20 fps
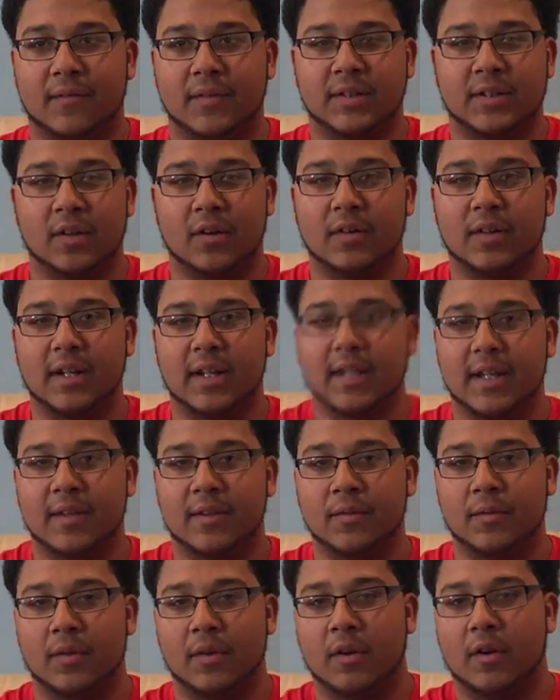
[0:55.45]

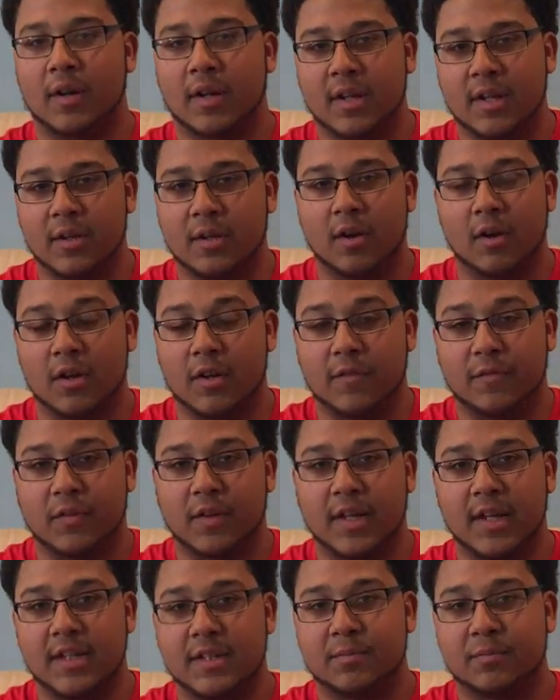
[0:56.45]
fraternities through the Are You
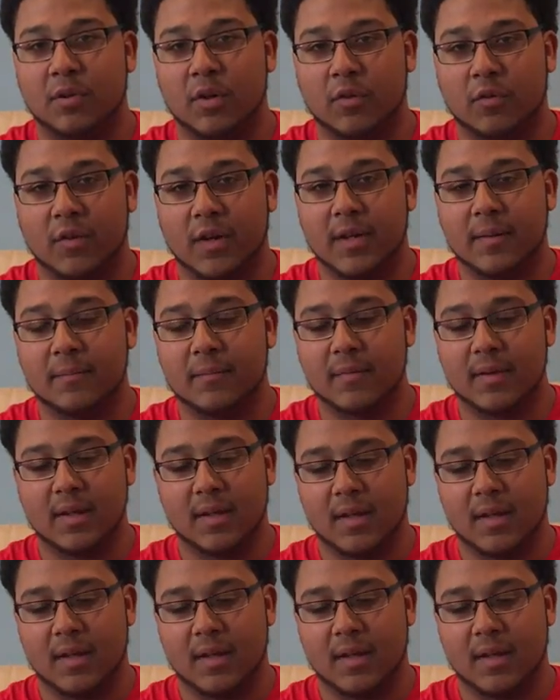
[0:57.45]
for Kids program.